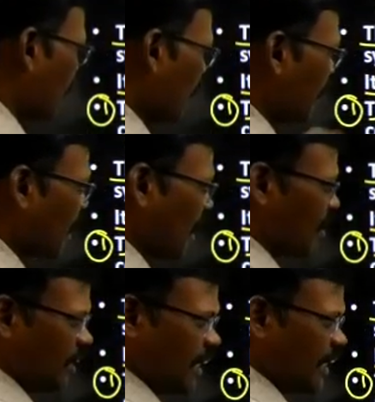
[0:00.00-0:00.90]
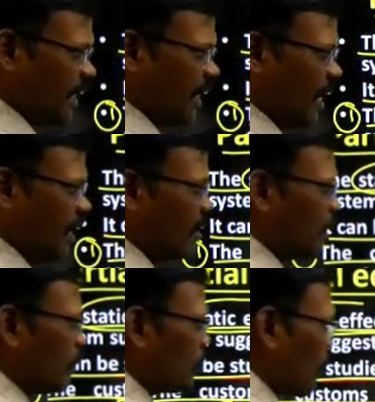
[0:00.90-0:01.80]
may be called India,
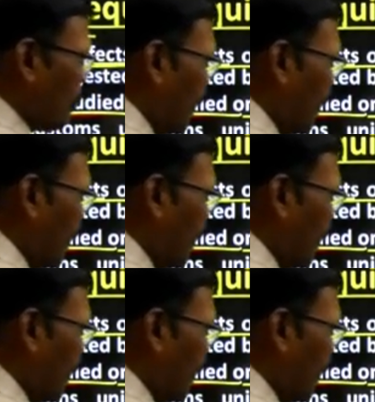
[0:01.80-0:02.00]
so